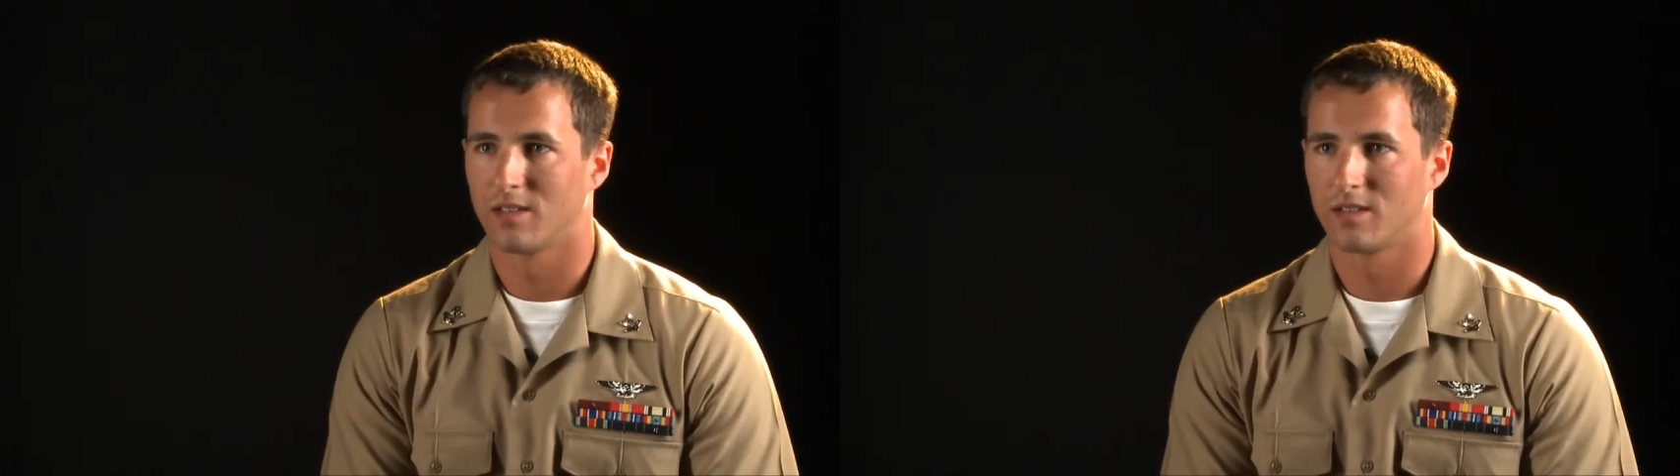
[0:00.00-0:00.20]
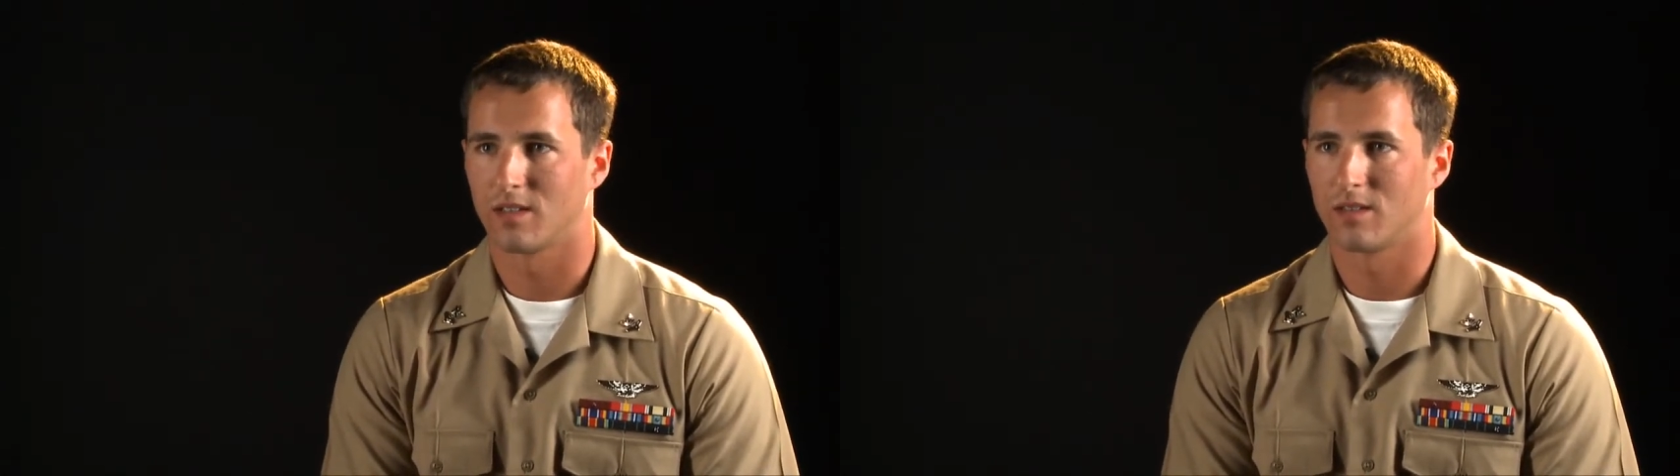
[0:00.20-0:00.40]

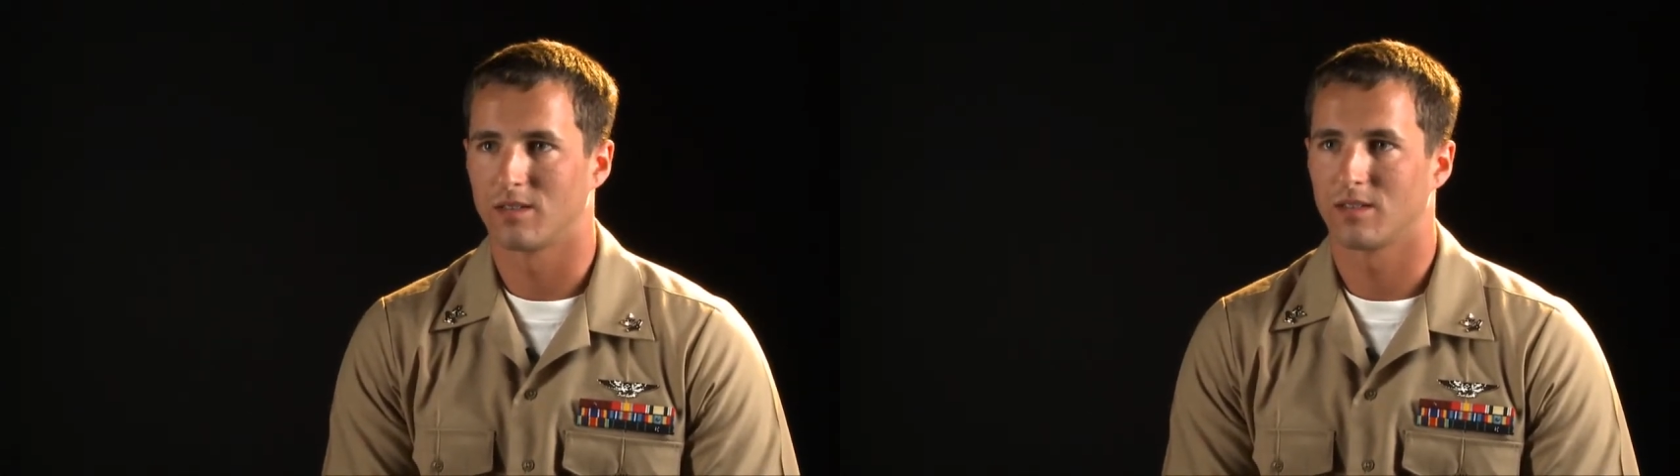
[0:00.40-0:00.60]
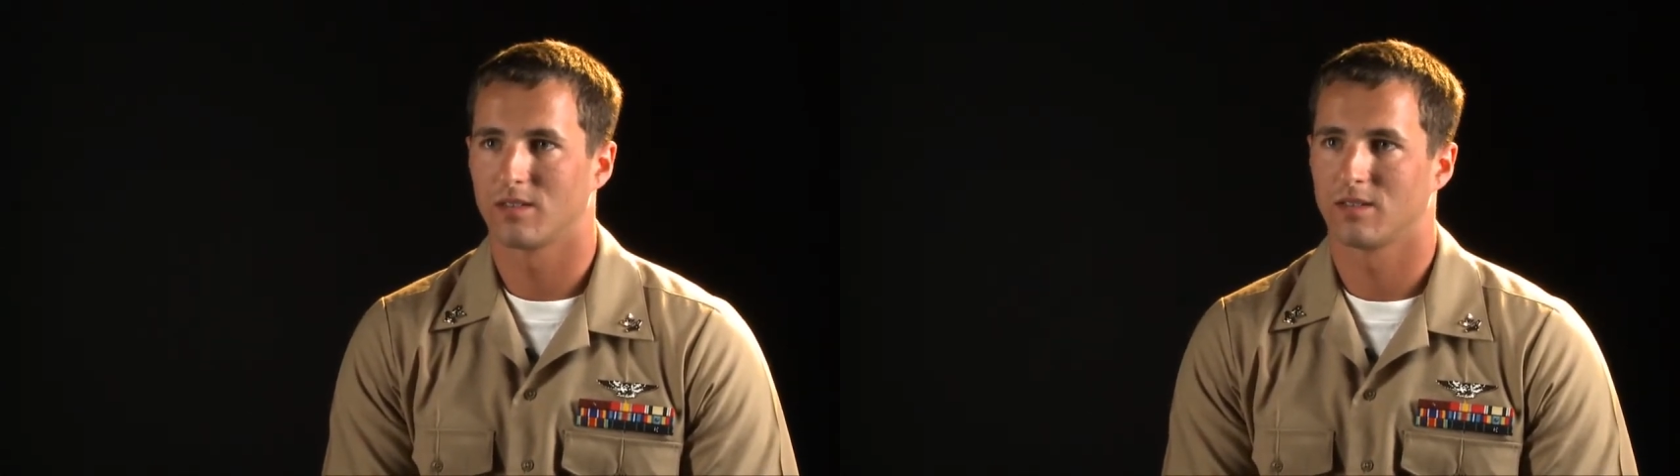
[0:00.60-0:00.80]

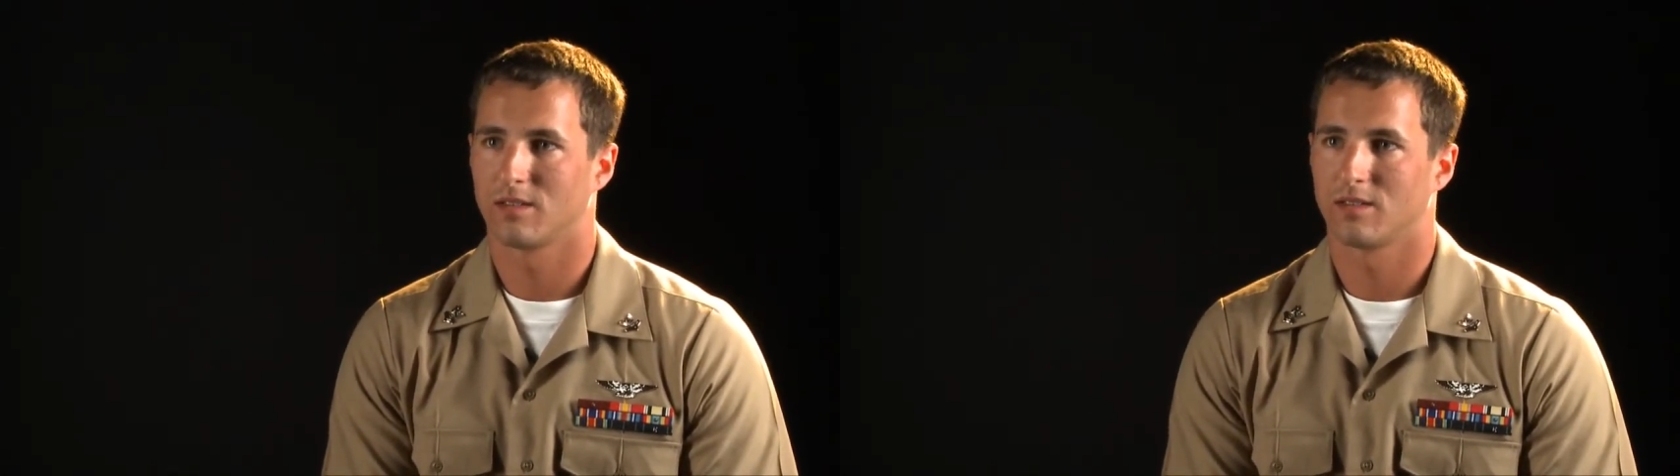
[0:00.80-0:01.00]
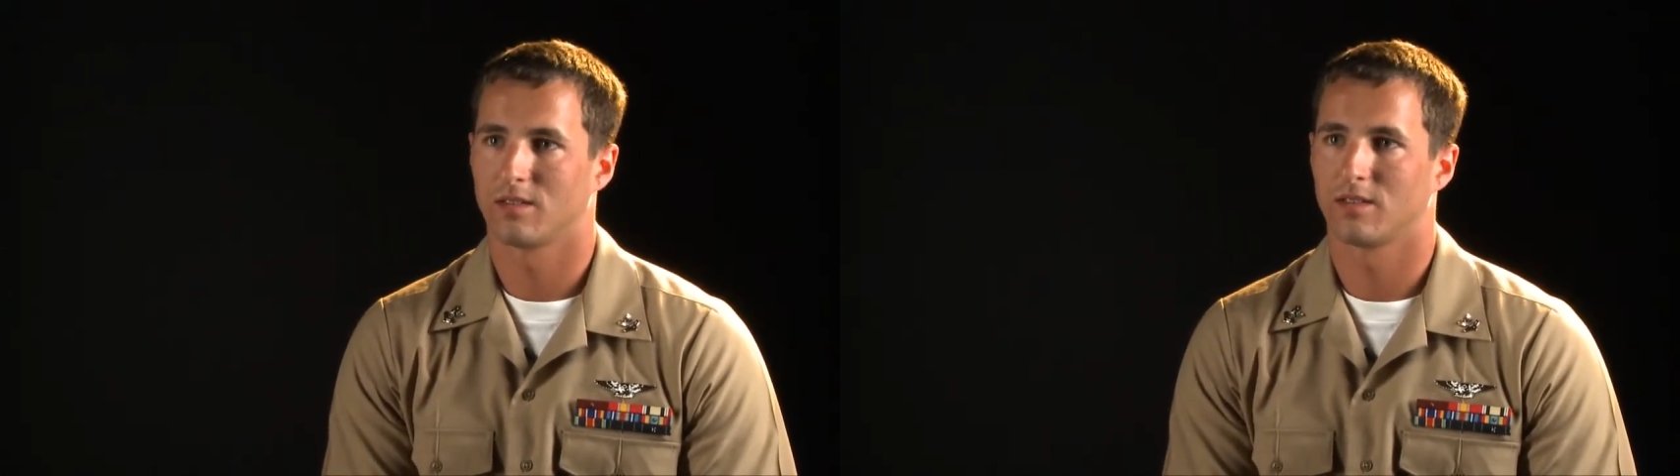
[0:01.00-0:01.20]
So
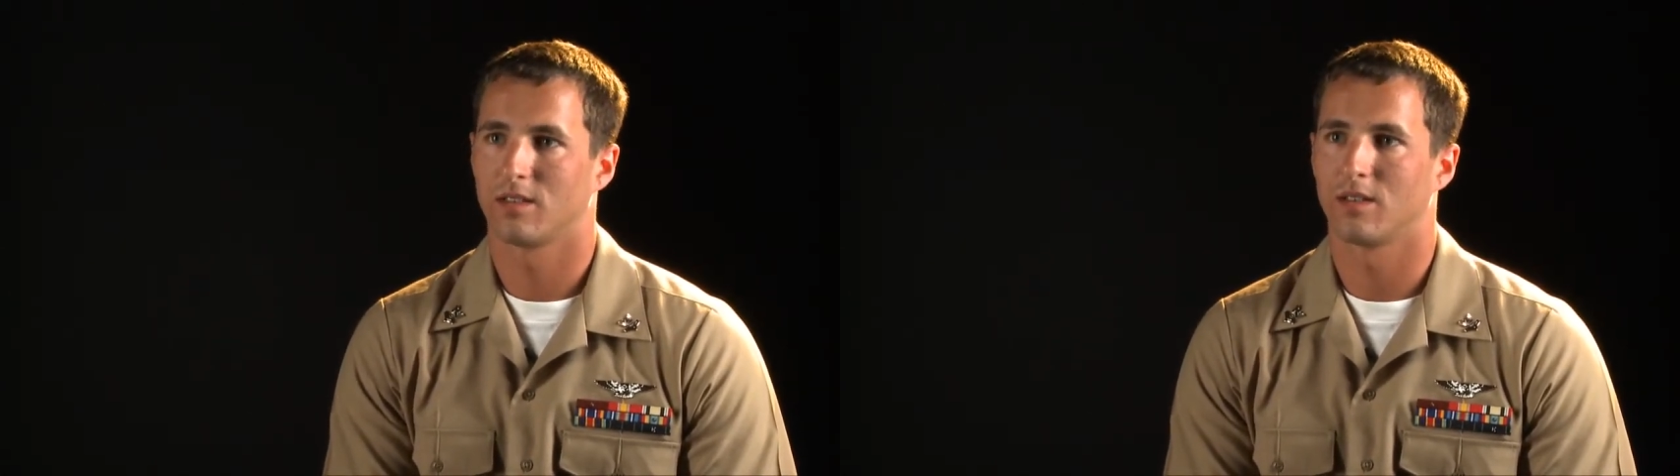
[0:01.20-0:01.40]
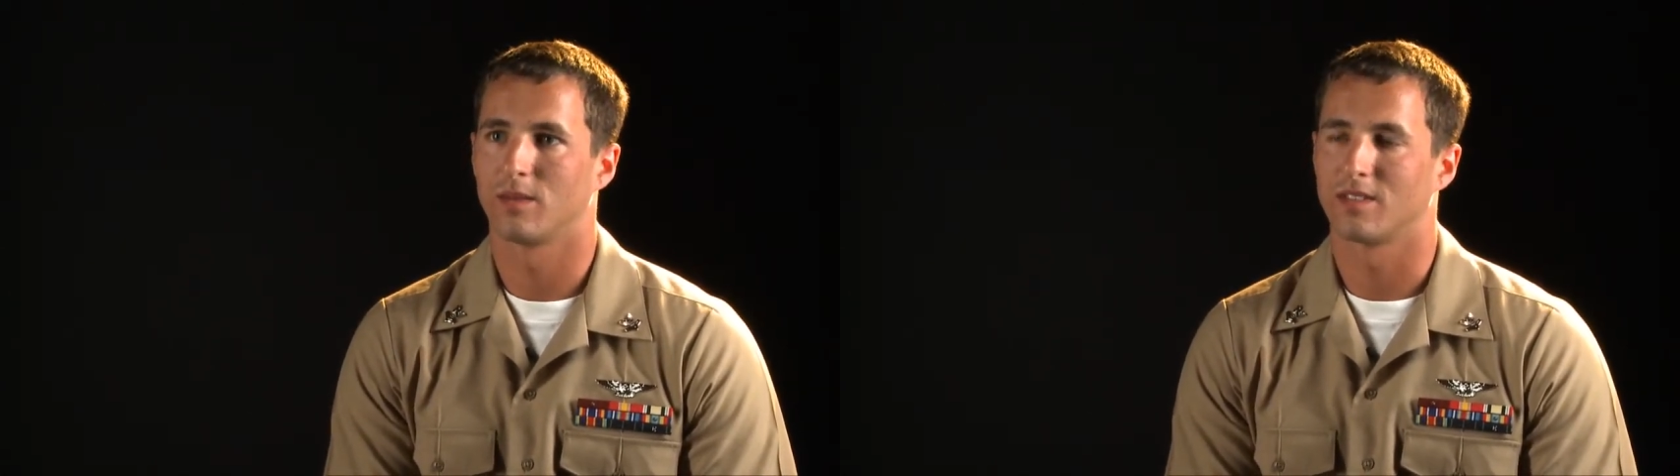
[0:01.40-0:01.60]

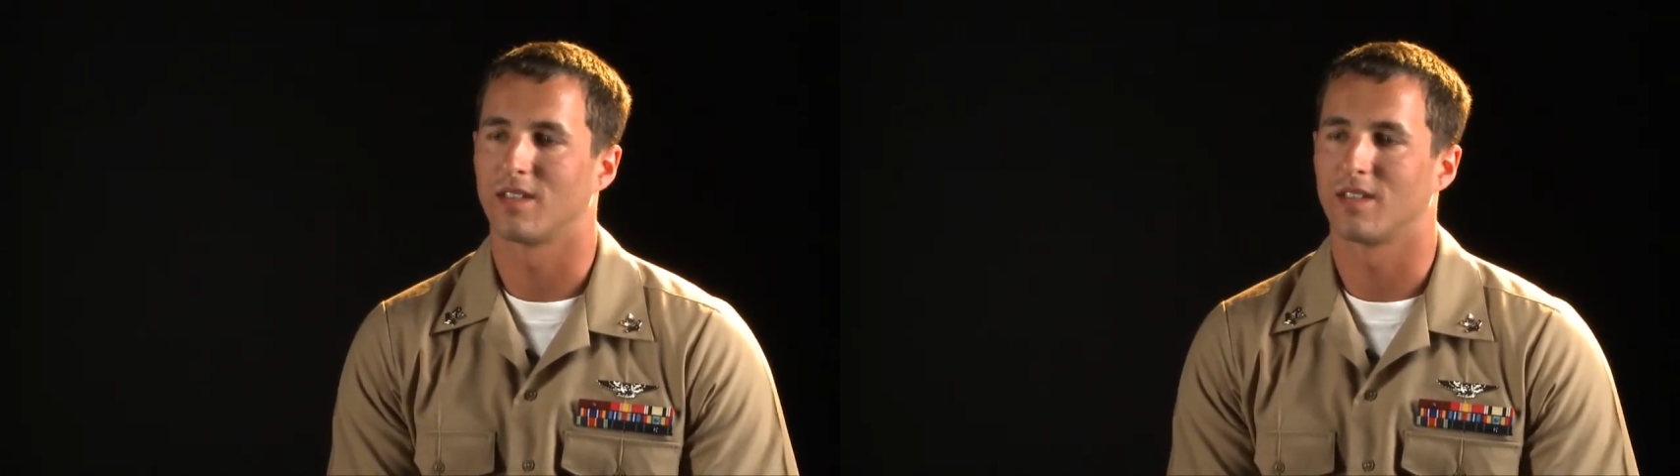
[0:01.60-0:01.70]
it was